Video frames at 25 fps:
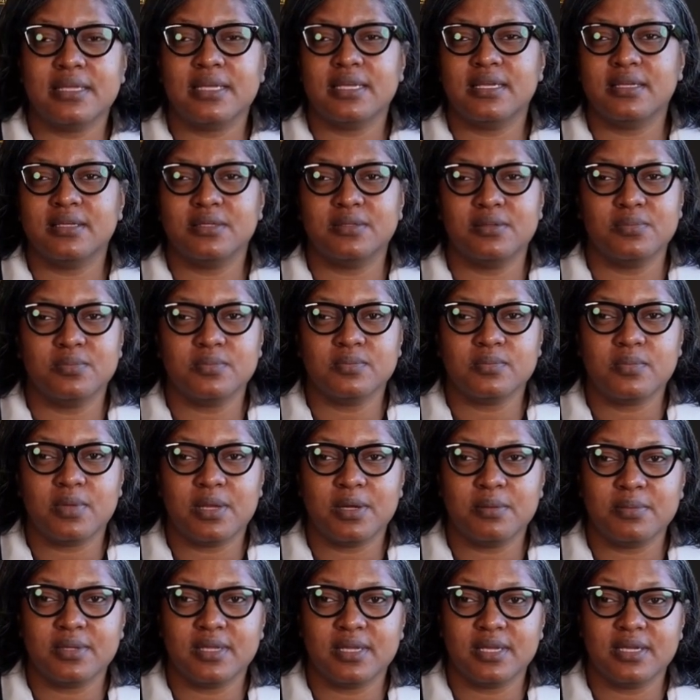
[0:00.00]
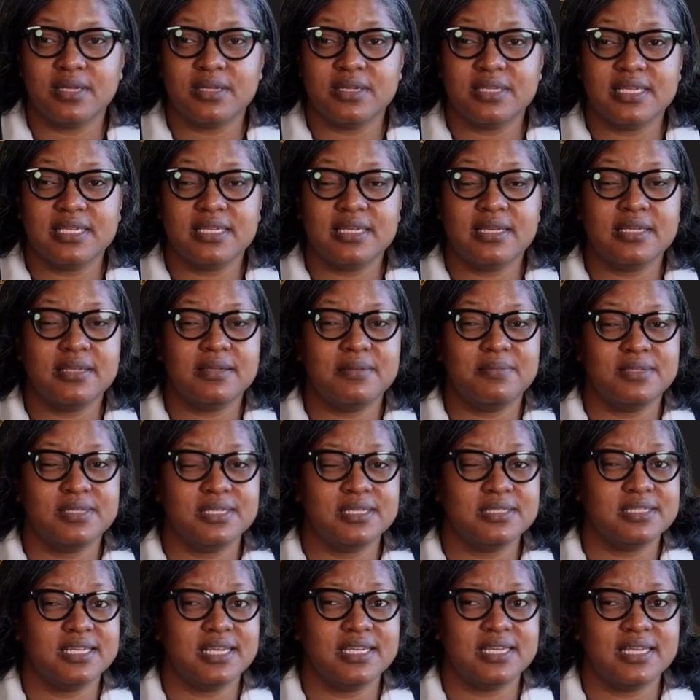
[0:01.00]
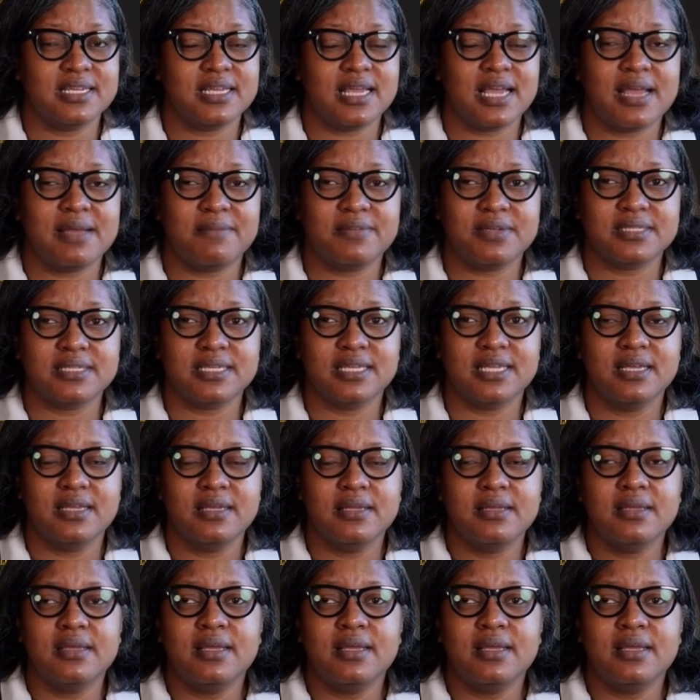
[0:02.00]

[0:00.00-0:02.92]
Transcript: the webinar link because I didn't have it there.